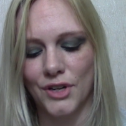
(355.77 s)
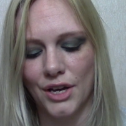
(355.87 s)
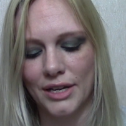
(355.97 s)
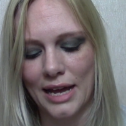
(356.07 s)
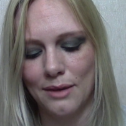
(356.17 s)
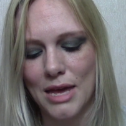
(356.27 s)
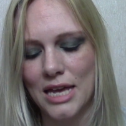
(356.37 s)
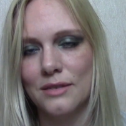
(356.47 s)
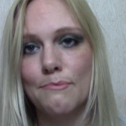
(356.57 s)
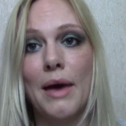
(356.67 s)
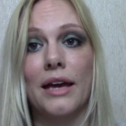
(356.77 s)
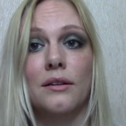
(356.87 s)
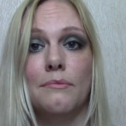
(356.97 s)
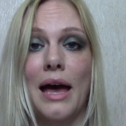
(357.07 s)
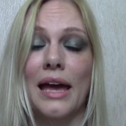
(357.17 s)
and her name is
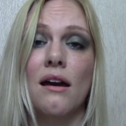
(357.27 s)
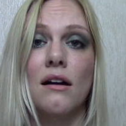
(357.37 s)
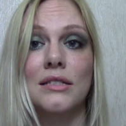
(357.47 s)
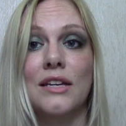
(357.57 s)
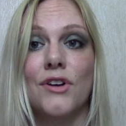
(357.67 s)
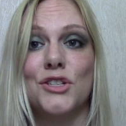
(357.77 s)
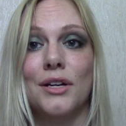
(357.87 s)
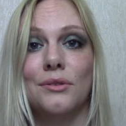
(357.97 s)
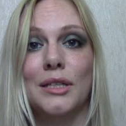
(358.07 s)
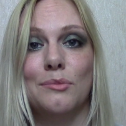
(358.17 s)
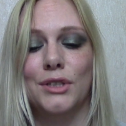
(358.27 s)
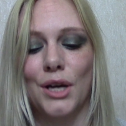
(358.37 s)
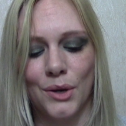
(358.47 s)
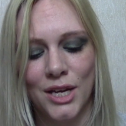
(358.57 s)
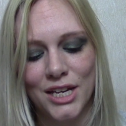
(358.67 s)
Megan May. I'll leave her channel link
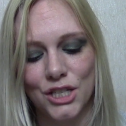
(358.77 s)
below.